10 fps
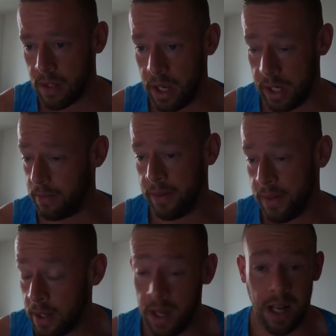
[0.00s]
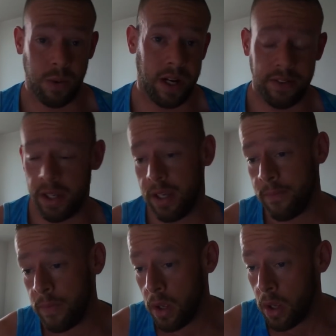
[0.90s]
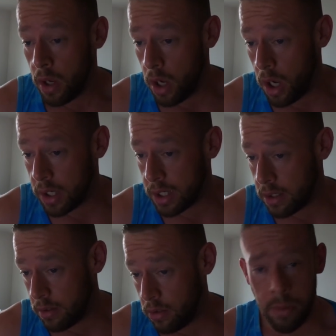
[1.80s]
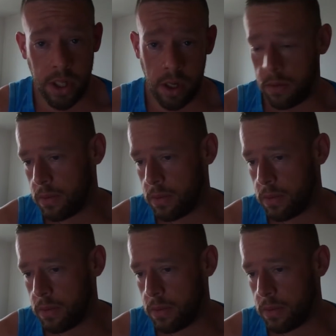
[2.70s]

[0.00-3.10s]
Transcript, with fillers: anyway, that's what I think. Uh, number two,